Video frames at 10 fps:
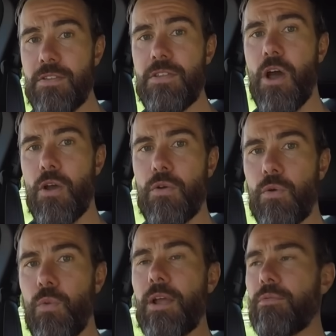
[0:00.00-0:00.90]
no
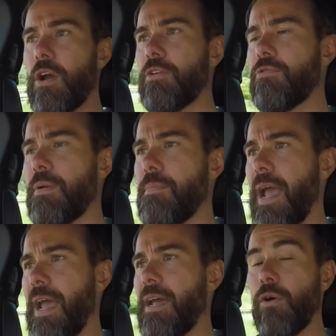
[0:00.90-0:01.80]
wet road grip
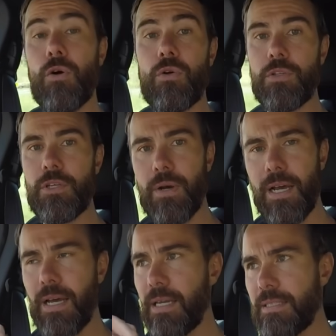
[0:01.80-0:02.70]
at all. You
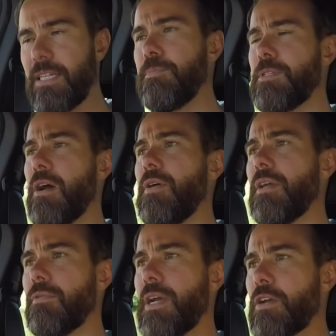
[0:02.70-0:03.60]
are
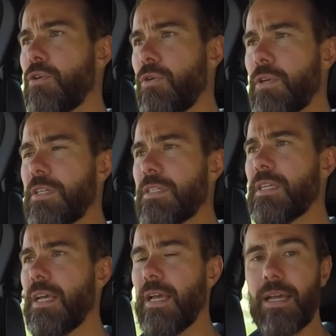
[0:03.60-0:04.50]
tiptoeing around
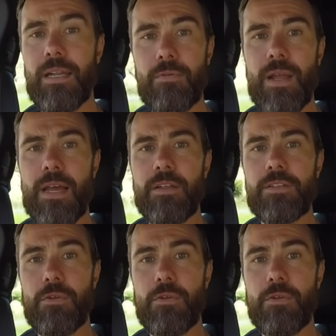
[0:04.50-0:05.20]
corners and around